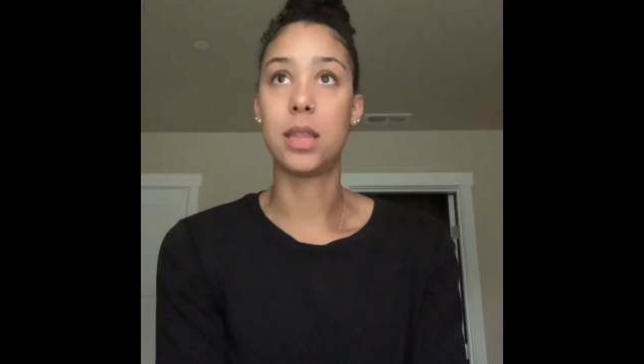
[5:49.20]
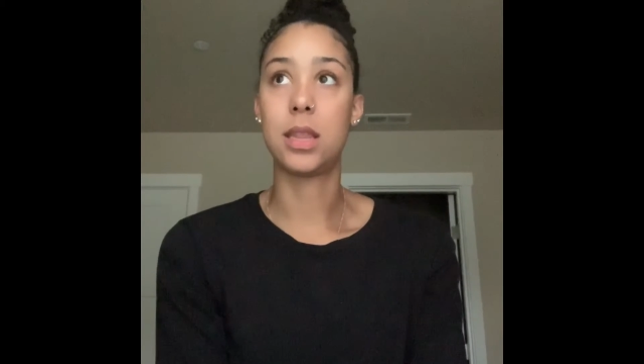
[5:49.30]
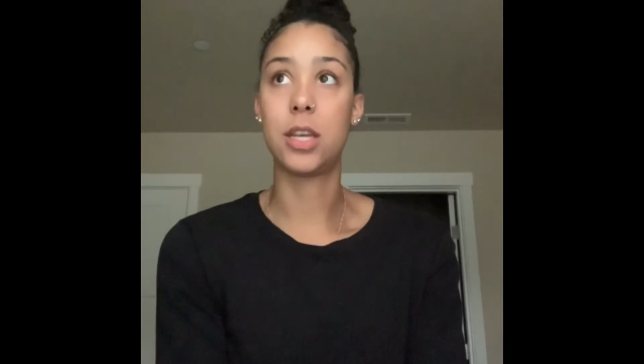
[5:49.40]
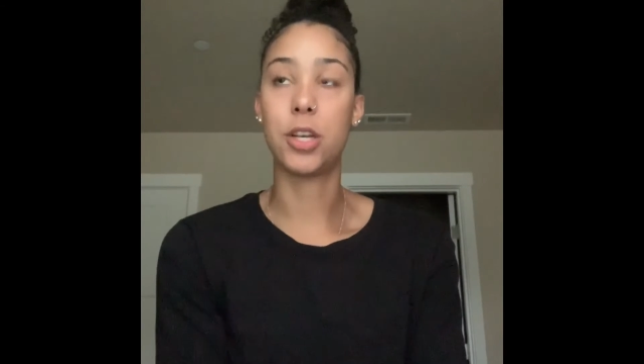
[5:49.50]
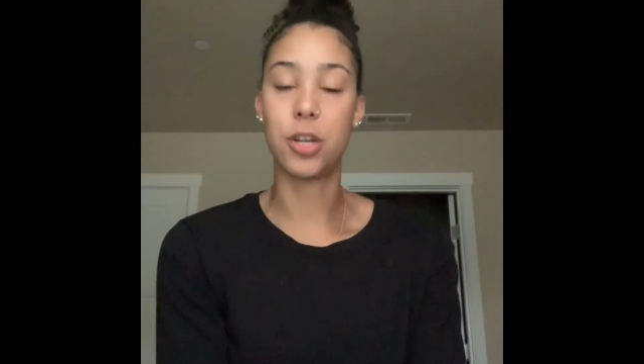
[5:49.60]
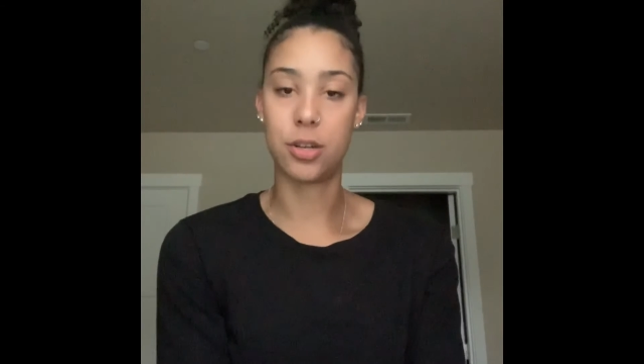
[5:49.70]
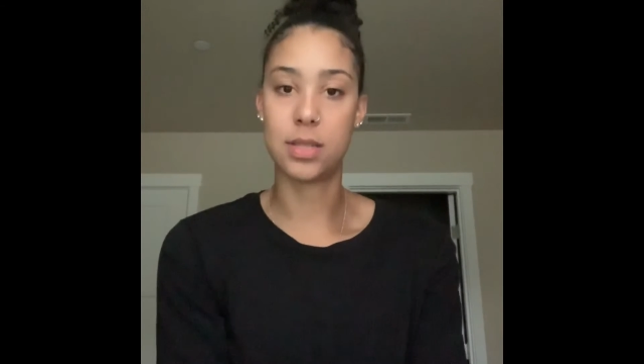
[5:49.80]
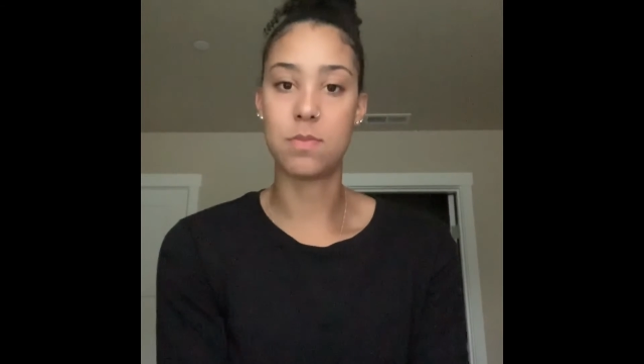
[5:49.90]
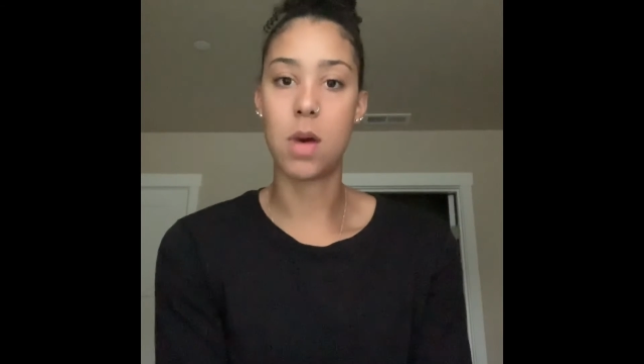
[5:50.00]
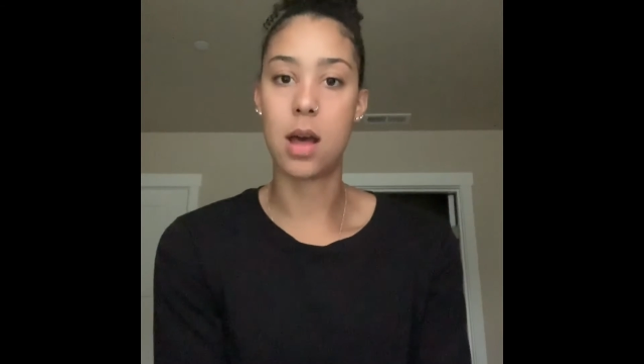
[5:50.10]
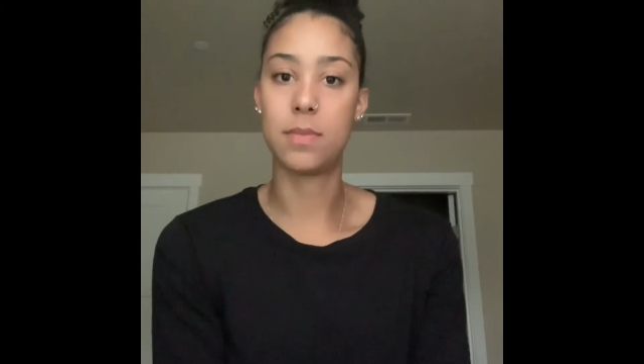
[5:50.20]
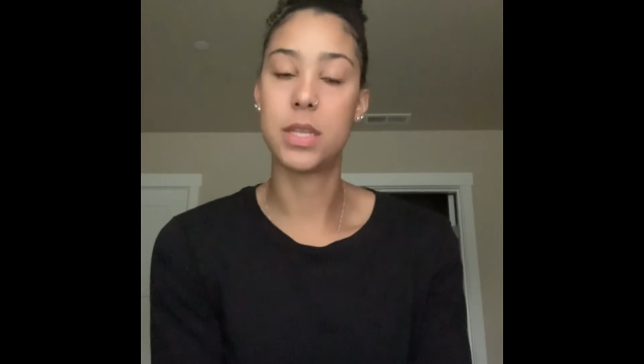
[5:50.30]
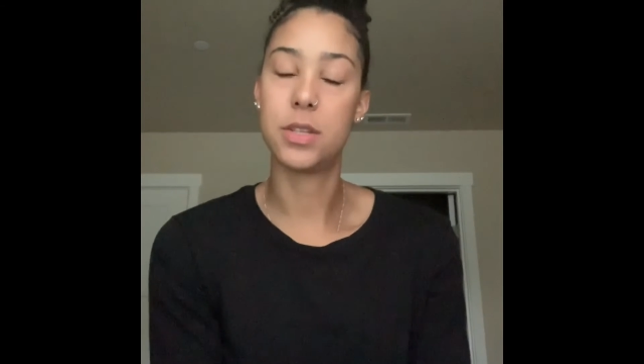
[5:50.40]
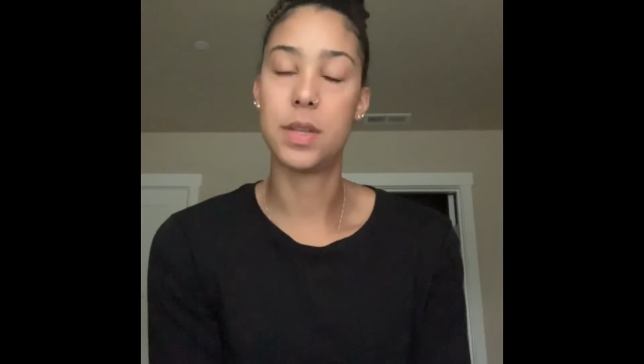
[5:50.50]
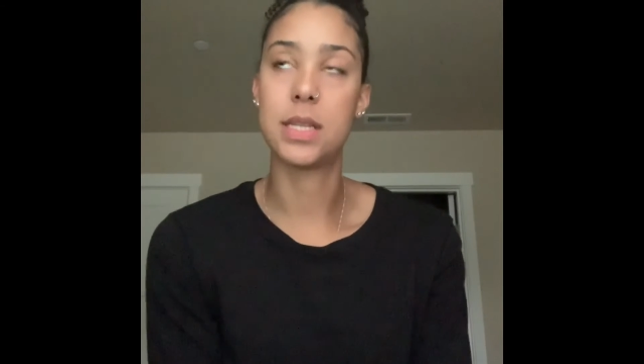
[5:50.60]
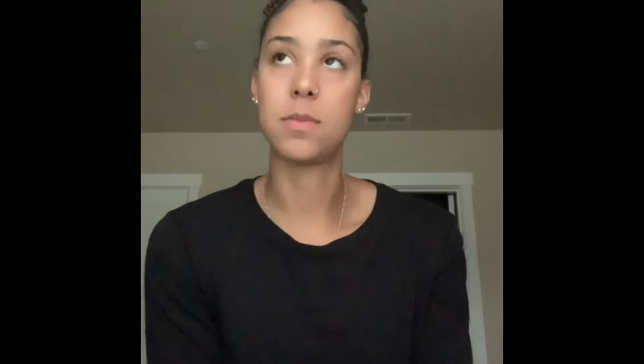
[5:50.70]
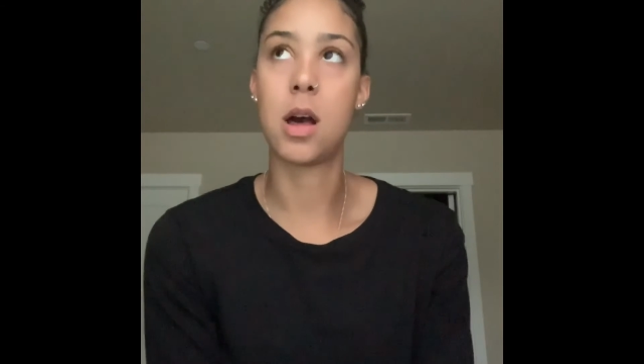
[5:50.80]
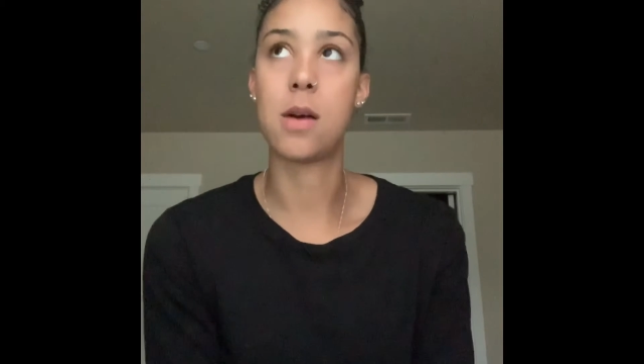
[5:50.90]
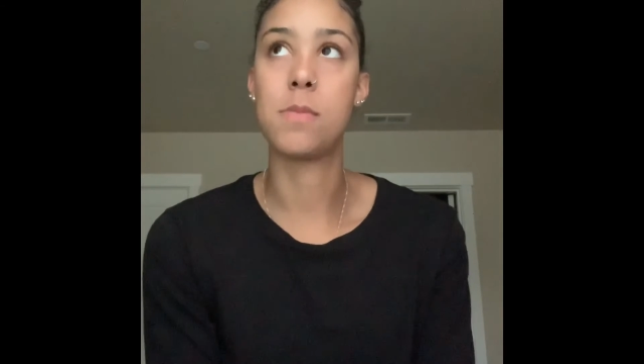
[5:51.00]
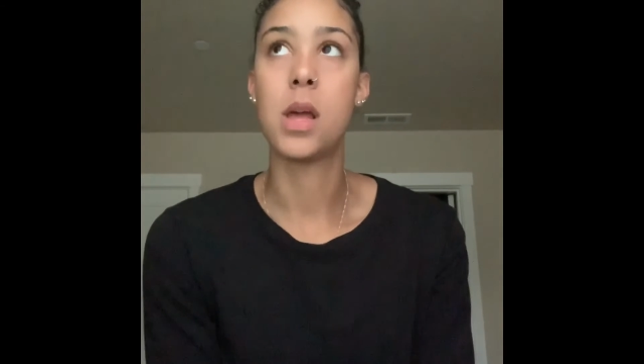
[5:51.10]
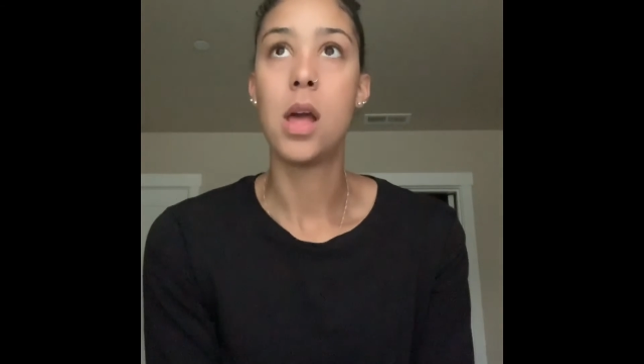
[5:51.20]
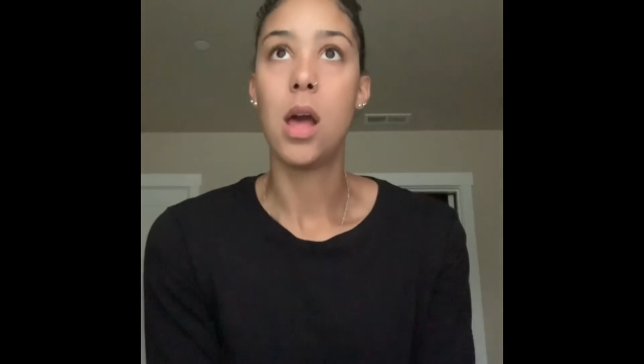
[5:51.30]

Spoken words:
the girl's mom, the student's mom,